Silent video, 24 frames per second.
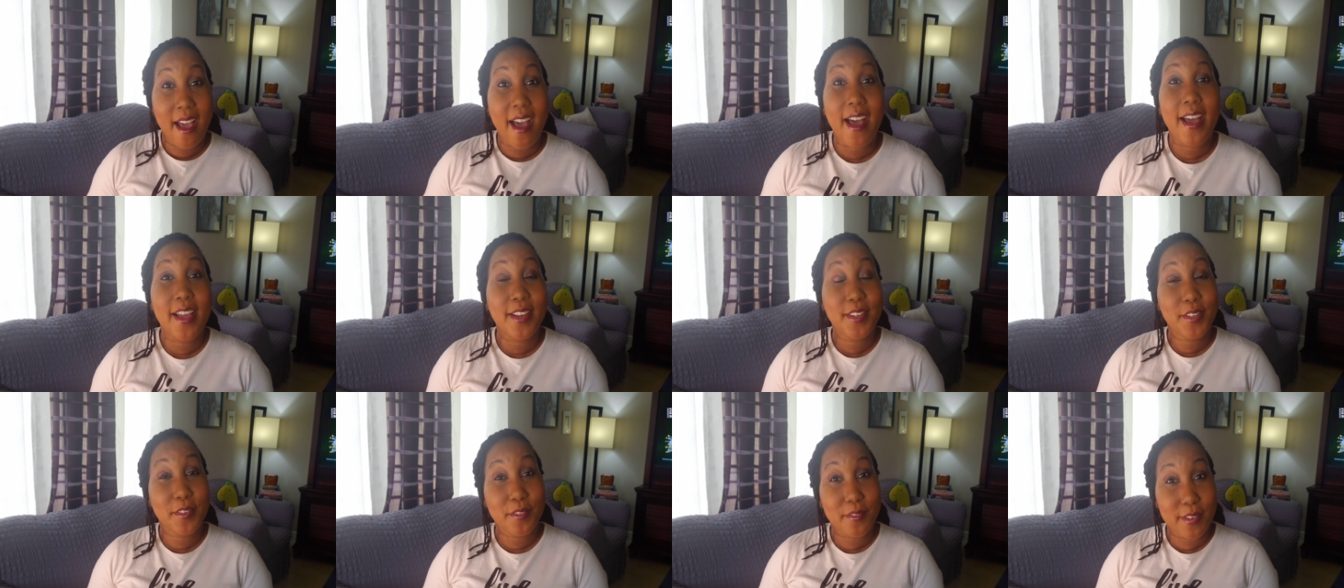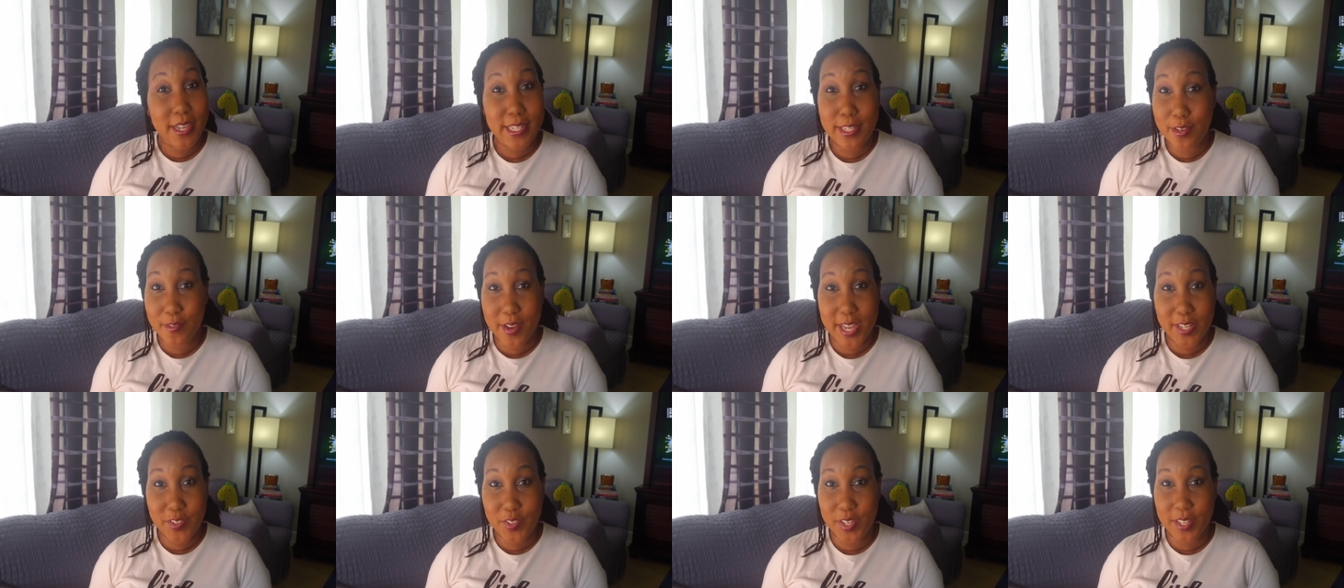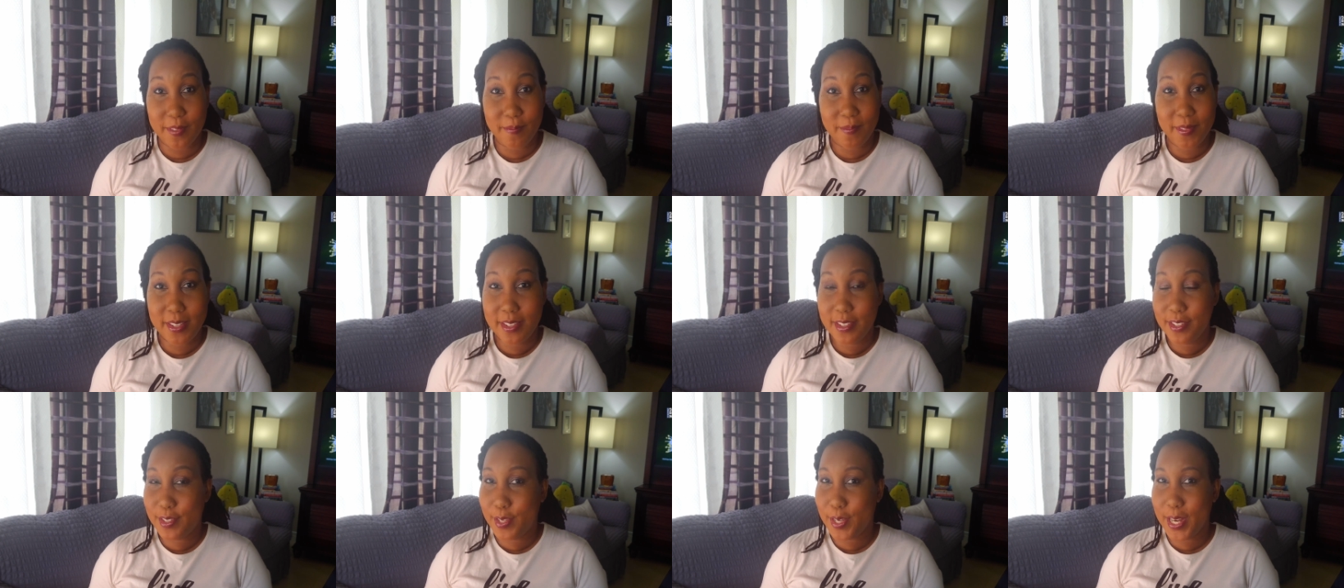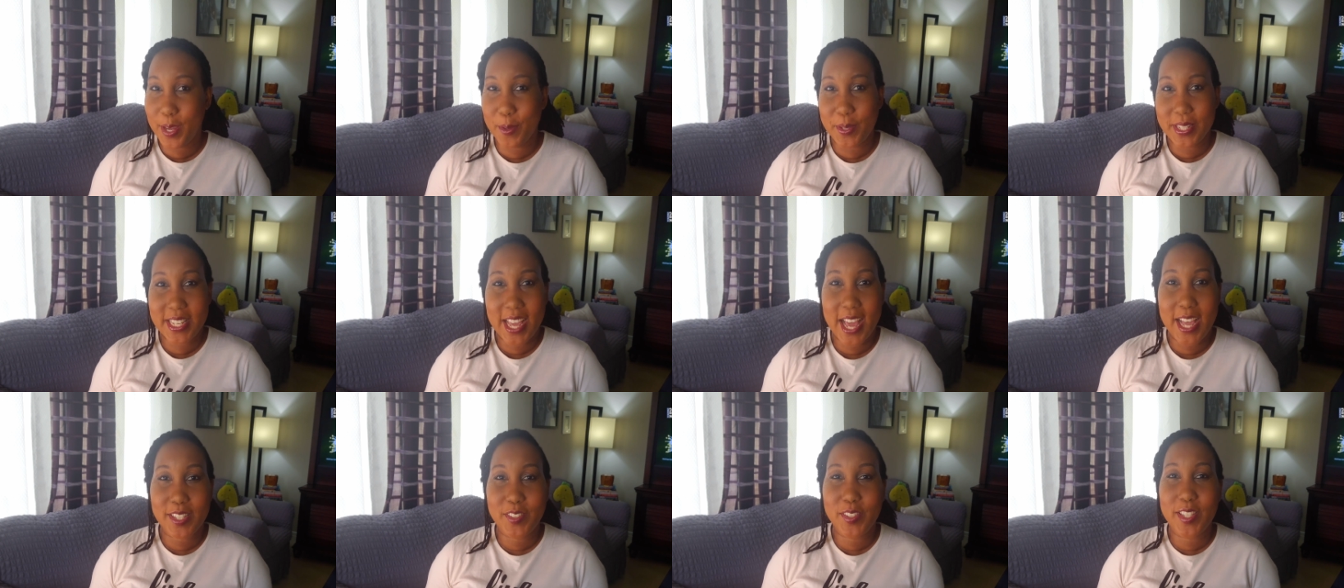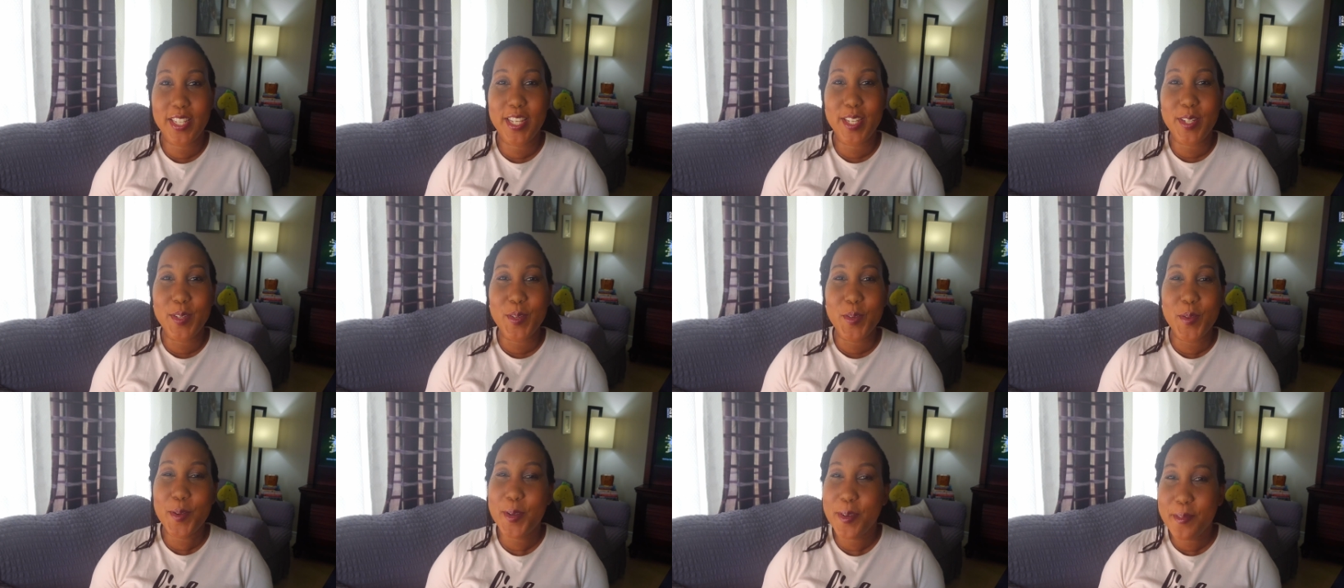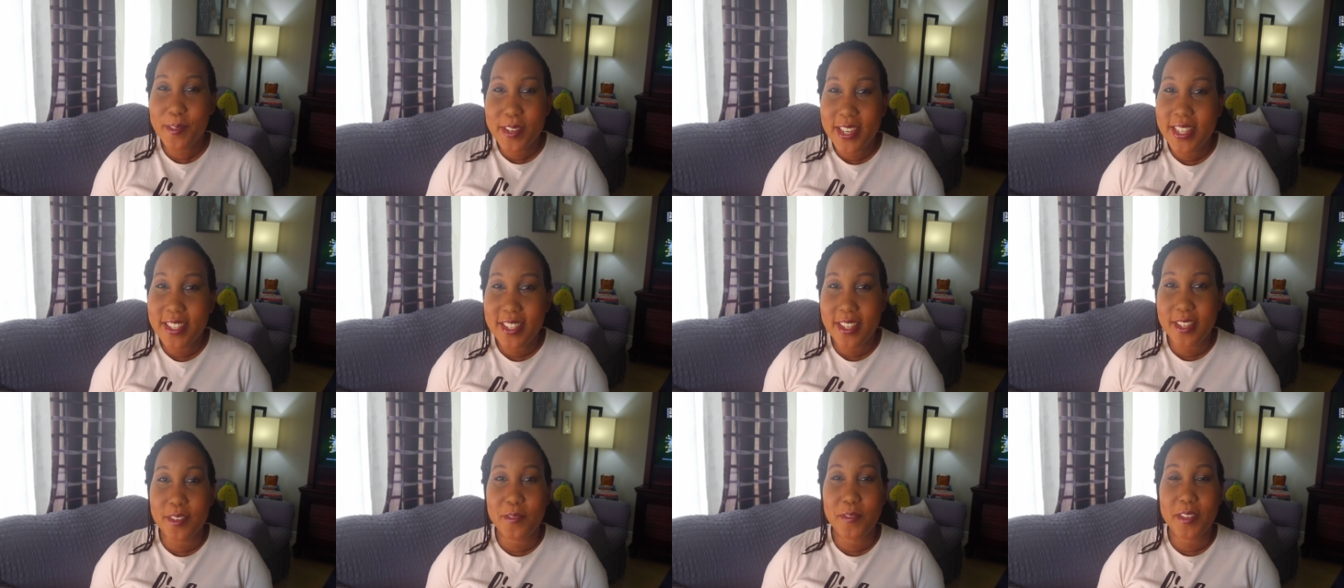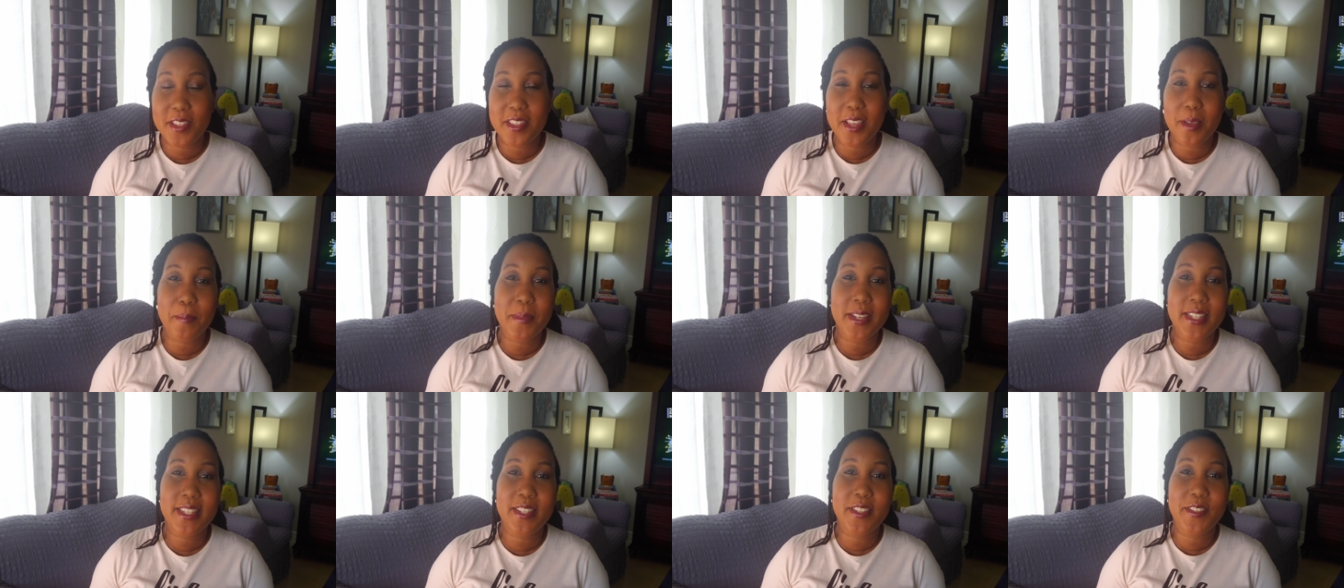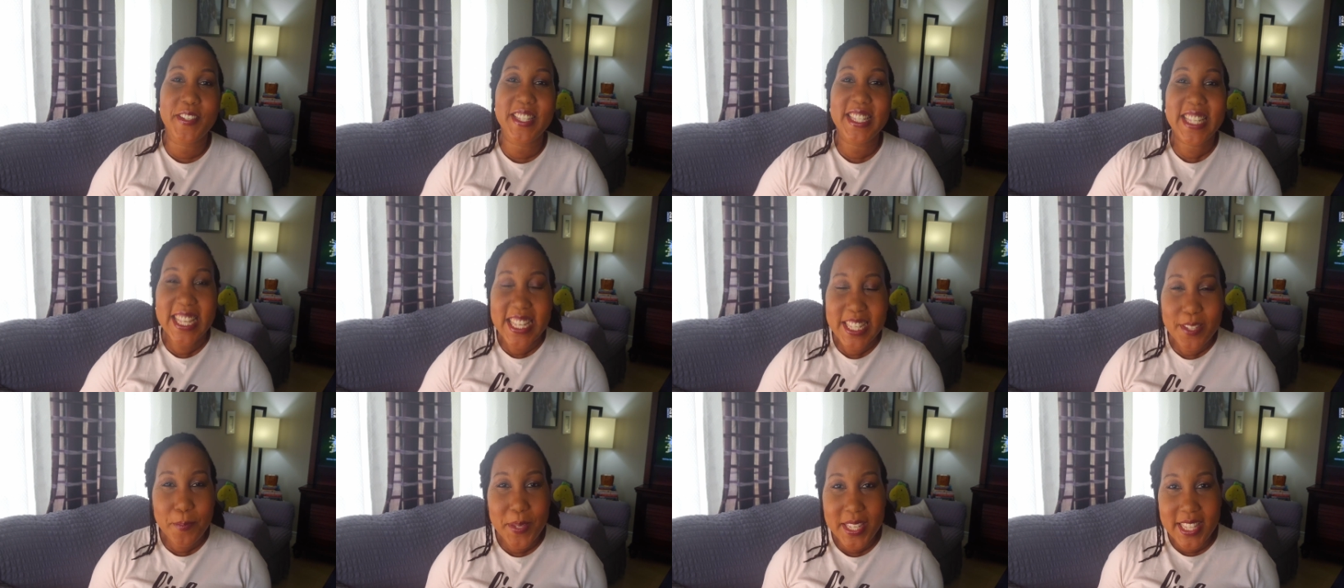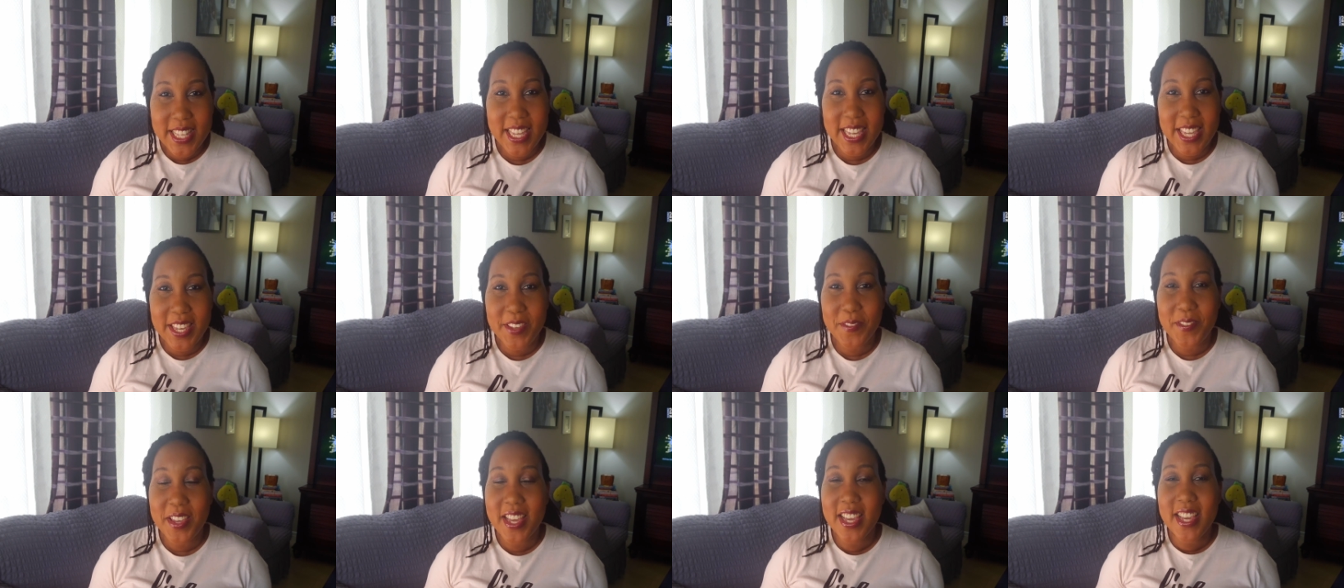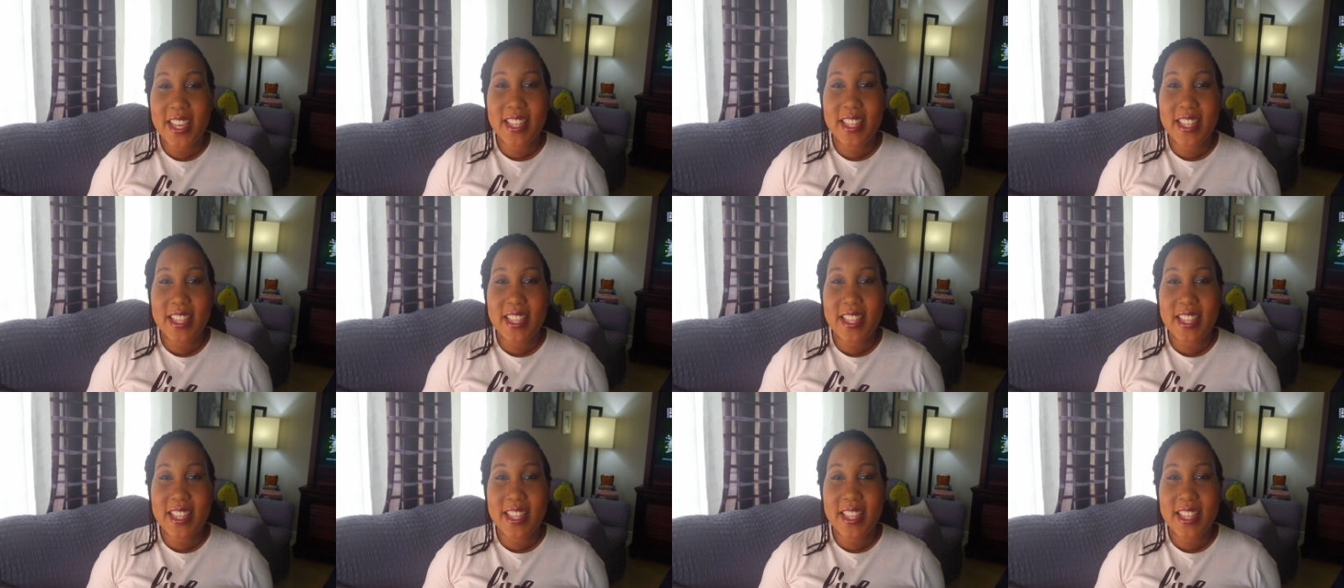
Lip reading: and resurrection. So there was actually no reason for Thomas to disbelieve